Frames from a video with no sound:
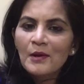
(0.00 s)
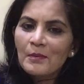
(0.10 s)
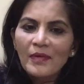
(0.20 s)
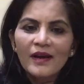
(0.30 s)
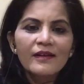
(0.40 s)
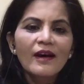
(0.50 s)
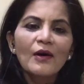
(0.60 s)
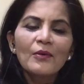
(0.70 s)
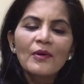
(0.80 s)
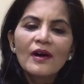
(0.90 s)
By
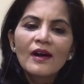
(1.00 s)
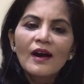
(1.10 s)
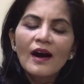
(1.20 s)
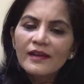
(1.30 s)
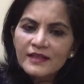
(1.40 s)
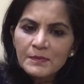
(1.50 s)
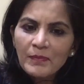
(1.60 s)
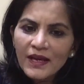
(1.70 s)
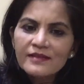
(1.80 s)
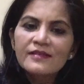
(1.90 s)
now, I
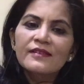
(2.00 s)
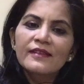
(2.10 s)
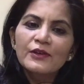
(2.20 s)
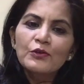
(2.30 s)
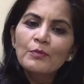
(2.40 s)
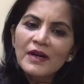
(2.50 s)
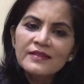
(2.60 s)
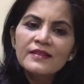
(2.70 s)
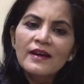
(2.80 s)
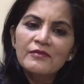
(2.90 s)
expect that you must
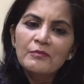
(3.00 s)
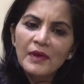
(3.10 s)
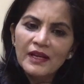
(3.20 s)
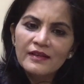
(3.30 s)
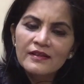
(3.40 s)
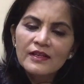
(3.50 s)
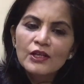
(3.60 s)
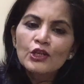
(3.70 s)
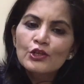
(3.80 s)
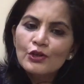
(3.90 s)
have made
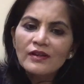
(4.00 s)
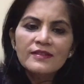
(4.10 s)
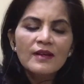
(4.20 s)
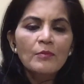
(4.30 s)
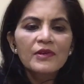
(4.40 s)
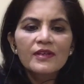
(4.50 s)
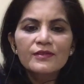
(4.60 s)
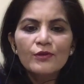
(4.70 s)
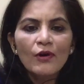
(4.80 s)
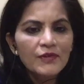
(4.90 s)
short summaries
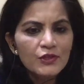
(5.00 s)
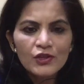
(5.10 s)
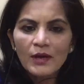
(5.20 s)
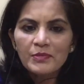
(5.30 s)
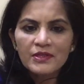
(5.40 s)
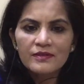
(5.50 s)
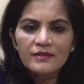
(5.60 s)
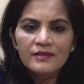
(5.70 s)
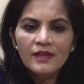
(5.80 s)
of the chapters,